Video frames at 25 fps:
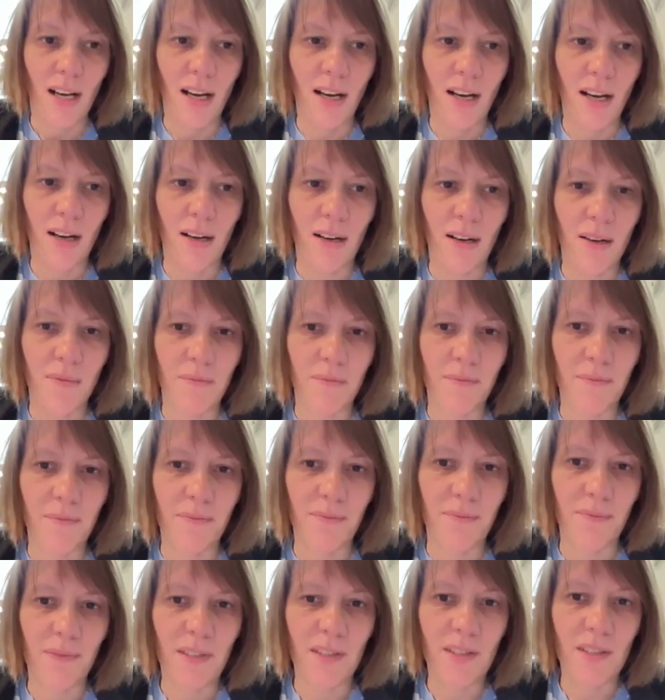
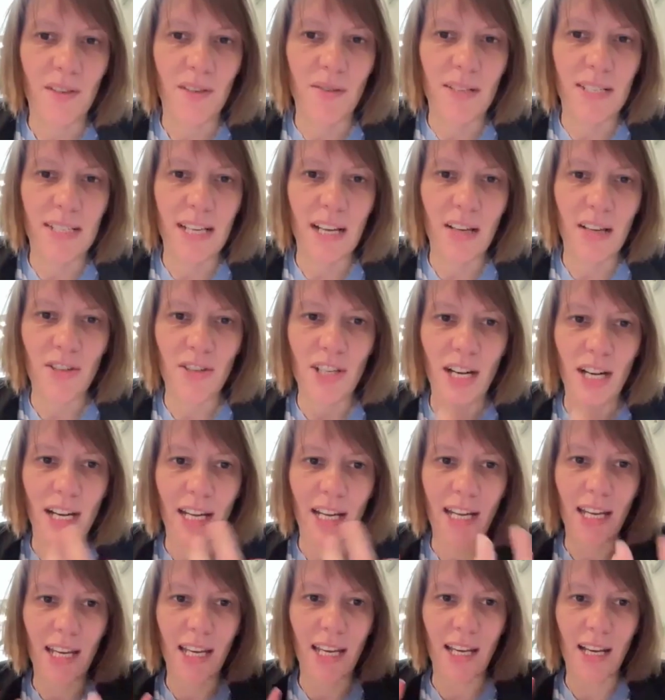So
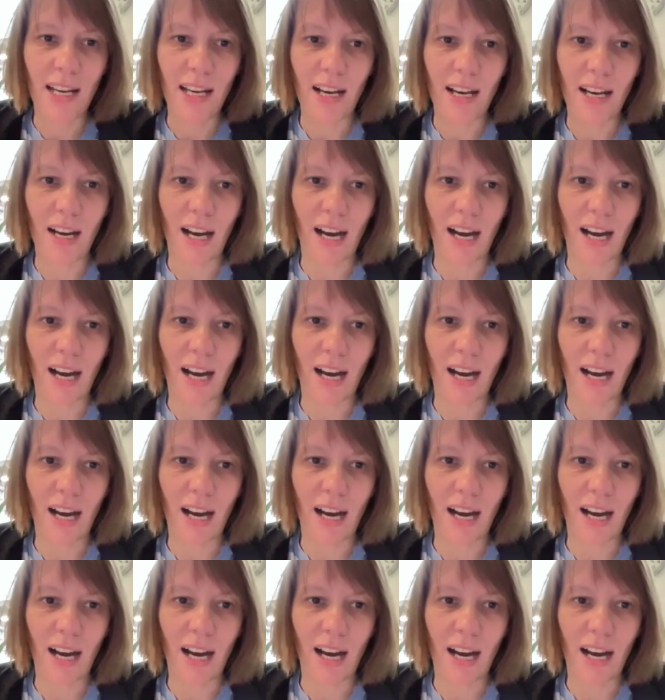essentially,